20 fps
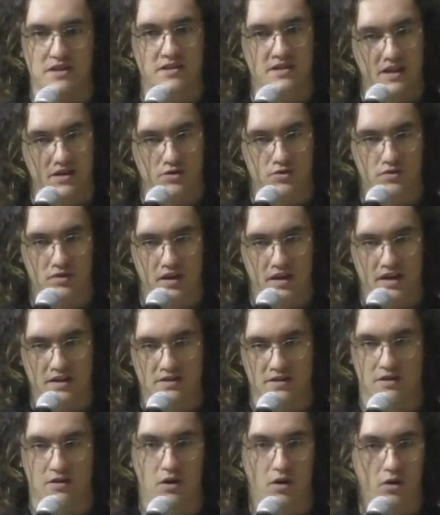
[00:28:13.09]
And
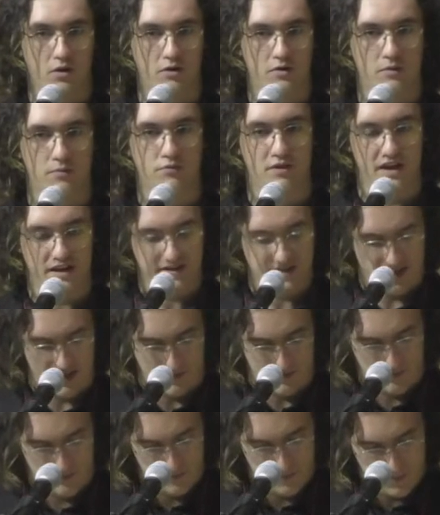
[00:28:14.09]
finally, the heat map
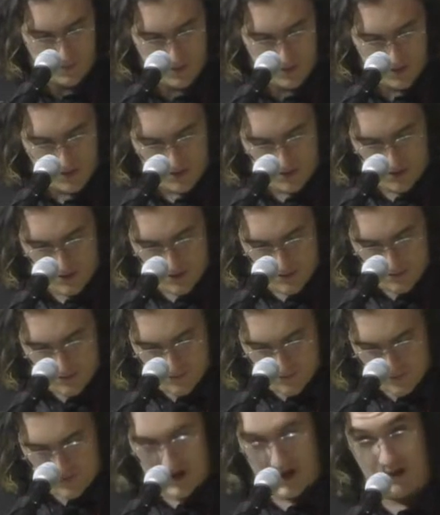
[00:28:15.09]
stays. It allows us to
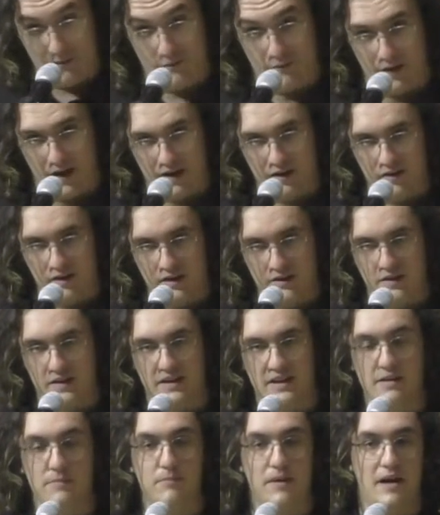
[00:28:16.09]
track their
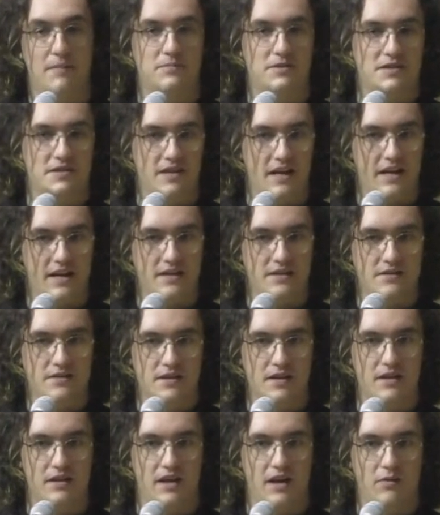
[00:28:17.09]
locations but not have
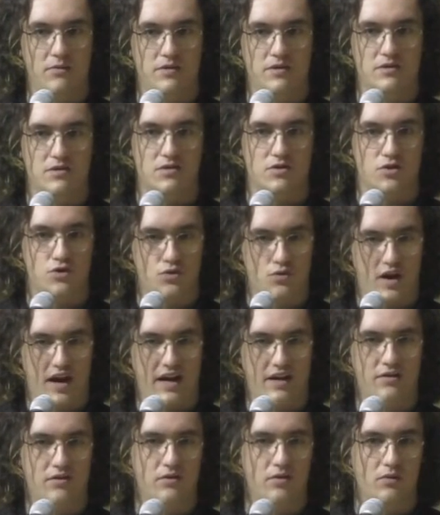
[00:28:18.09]
specific data information,
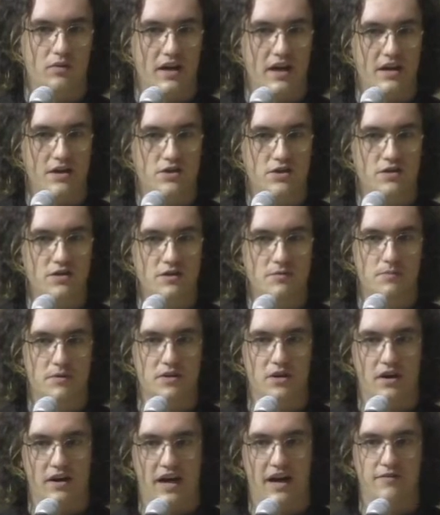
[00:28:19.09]
so there's nothing to be
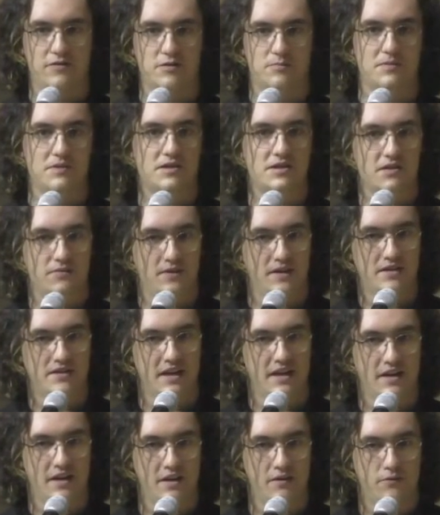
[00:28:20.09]
targeted by
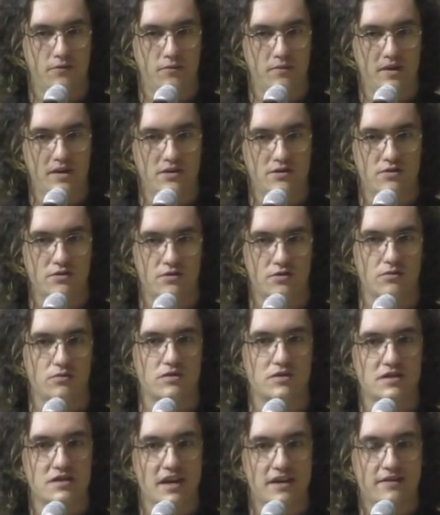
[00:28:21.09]

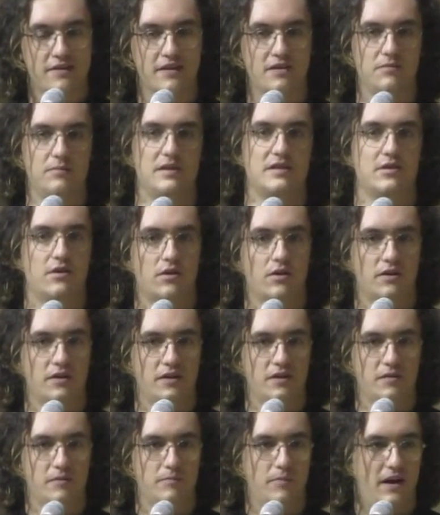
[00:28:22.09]
anti-opponents of this
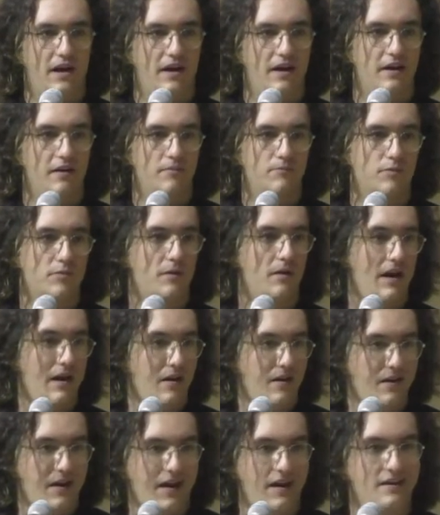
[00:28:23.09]
application.
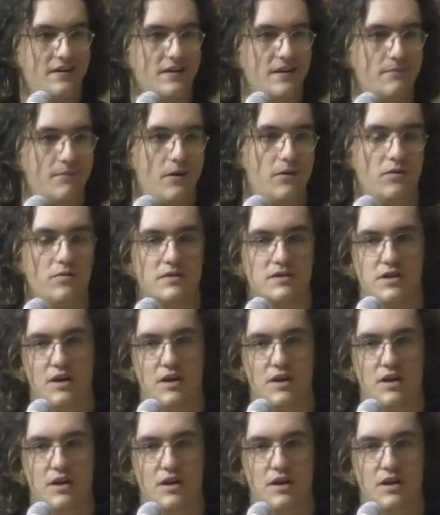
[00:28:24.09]
And